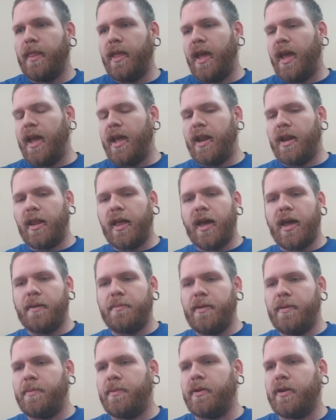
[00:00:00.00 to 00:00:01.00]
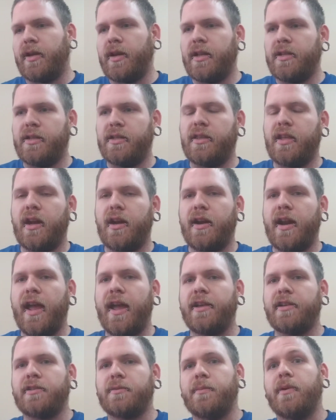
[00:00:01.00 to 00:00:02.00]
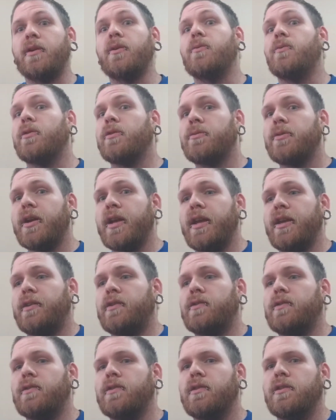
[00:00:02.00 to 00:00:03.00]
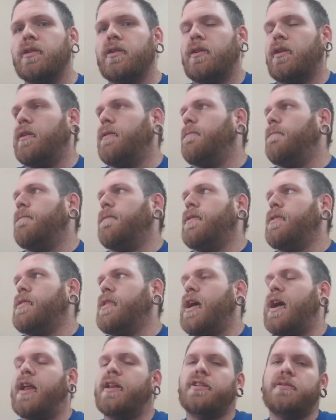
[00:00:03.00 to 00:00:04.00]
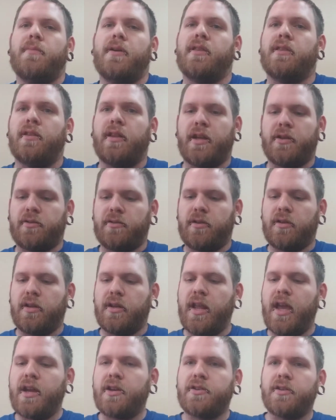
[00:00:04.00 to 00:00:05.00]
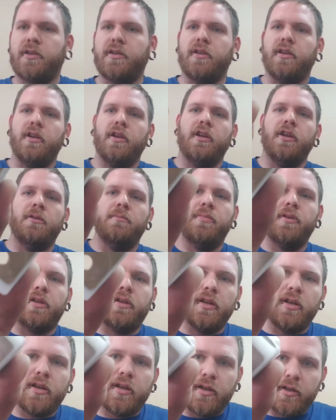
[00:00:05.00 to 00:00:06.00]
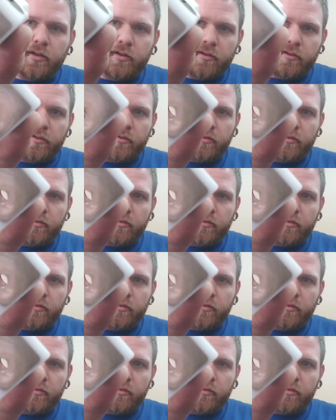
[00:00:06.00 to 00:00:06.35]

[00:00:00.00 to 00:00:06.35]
And a lot of people are going to sit there and ask me, well, Reese, how does it make the electrical connection? Because